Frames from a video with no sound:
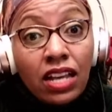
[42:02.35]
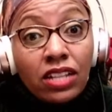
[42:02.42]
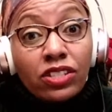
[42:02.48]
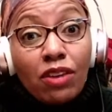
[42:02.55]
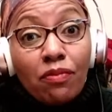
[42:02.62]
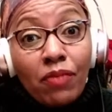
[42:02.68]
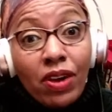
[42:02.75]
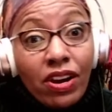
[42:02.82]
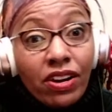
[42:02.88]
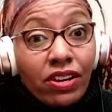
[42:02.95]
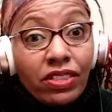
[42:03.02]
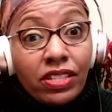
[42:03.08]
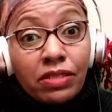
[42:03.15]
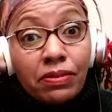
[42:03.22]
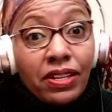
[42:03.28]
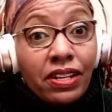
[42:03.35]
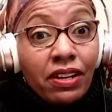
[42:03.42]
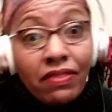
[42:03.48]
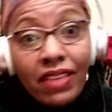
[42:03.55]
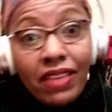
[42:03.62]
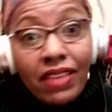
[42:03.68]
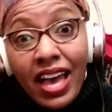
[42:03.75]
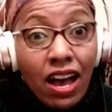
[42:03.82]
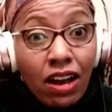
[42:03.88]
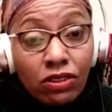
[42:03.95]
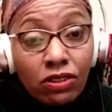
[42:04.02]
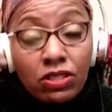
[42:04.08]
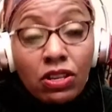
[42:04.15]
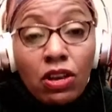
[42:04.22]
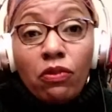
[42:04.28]
to murder the Speaker of the
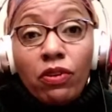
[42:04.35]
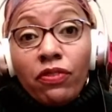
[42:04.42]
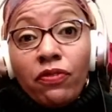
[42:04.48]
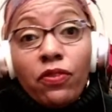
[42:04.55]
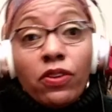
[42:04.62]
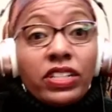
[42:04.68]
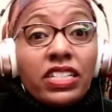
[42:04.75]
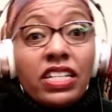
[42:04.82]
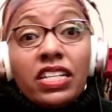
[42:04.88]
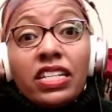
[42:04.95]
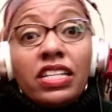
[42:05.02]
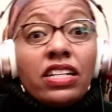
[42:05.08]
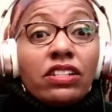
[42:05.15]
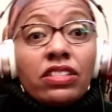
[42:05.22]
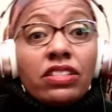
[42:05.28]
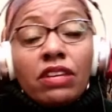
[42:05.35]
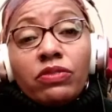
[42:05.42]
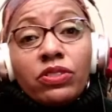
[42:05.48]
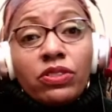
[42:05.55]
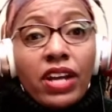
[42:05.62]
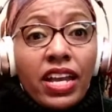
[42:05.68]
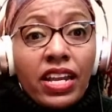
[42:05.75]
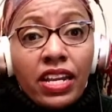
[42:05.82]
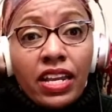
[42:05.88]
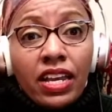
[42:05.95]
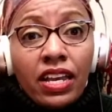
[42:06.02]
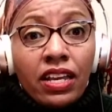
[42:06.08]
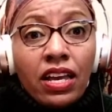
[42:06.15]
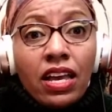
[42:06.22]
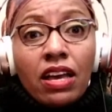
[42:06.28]
House with 14 years of
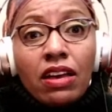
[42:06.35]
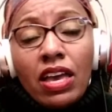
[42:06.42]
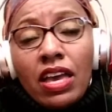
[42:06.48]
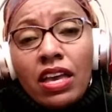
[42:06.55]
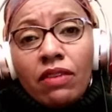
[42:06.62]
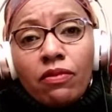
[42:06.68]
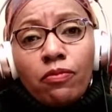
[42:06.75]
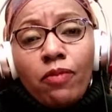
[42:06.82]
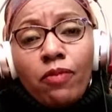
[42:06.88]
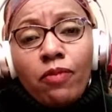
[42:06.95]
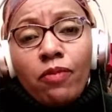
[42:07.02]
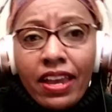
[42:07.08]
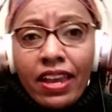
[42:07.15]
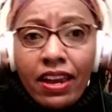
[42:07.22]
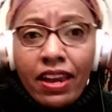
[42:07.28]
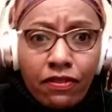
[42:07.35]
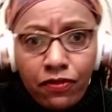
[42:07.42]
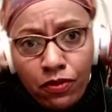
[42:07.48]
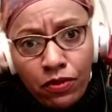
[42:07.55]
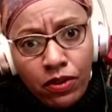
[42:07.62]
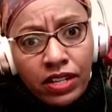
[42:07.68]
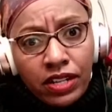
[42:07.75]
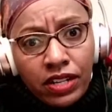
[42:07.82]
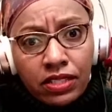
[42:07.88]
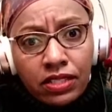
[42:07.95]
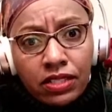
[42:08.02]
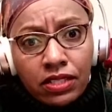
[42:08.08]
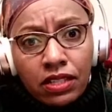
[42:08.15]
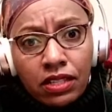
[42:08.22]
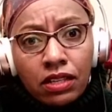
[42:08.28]
training by the Air
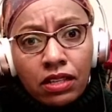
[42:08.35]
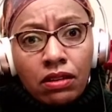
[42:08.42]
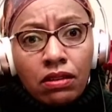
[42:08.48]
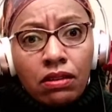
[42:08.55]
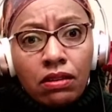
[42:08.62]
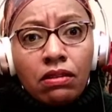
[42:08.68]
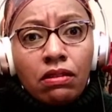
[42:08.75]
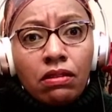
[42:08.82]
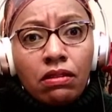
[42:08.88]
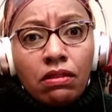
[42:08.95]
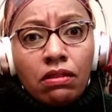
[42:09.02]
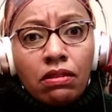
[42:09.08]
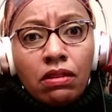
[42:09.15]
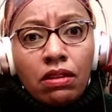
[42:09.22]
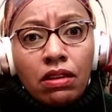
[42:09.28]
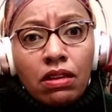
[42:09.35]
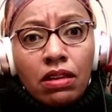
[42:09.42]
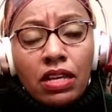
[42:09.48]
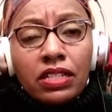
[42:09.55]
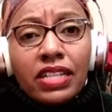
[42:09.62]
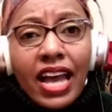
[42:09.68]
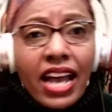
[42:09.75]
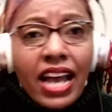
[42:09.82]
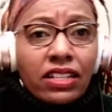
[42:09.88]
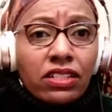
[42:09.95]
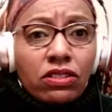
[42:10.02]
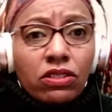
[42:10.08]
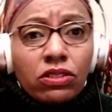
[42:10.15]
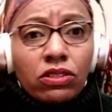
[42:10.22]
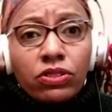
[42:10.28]
Force in
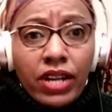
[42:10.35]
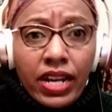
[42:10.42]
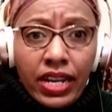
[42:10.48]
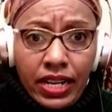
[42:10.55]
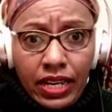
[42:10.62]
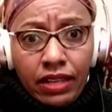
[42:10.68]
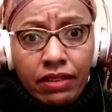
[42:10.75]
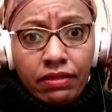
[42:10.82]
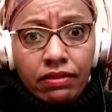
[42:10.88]
tactical training?